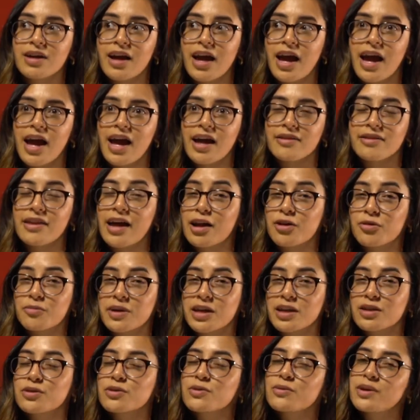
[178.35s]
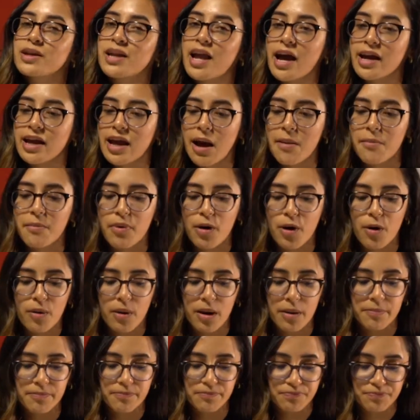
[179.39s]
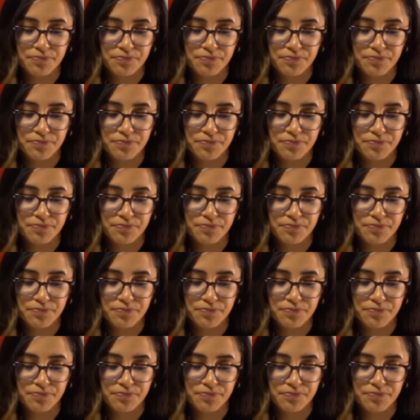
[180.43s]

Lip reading: and that'll be through an I am poem.